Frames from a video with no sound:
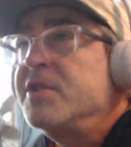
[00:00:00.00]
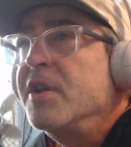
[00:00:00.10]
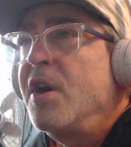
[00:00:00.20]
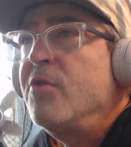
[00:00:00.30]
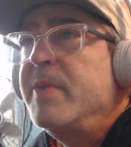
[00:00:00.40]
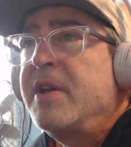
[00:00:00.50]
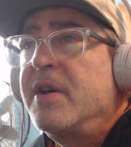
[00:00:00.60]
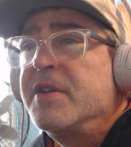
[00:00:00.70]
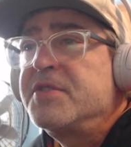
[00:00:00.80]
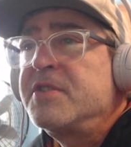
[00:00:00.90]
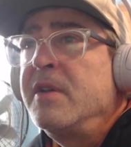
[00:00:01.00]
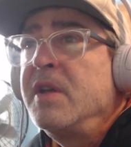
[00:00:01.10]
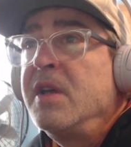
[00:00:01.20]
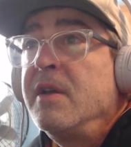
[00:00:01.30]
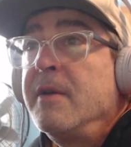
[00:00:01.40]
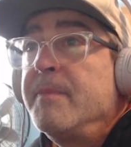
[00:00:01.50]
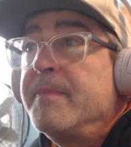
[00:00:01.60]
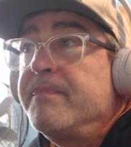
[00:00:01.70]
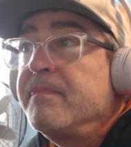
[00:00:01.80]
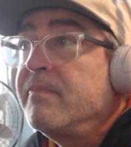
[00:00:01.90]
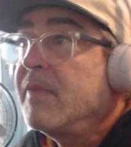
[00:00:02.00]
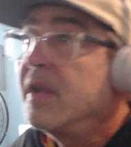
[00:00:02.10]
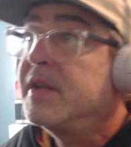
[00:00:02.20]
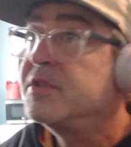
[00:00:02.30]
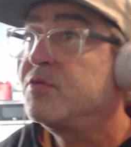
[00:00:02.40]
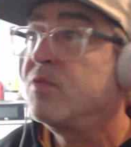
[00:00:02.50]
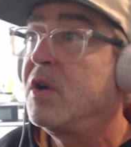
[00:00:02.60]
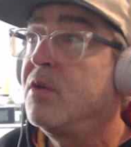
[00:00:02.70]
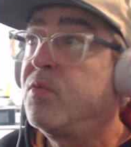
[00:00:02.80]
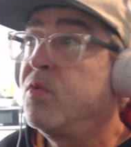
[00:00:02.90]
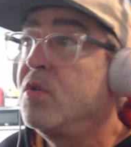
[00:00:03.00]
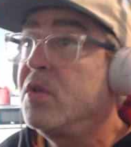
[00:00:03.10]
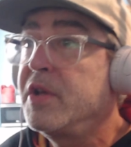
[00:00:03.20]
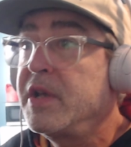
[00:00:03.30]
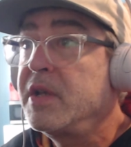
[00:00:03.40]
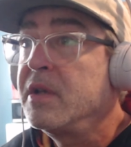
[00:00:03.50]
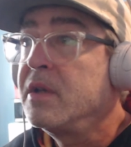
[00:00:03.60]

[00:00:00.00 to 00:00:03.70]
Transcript: to know because it is a really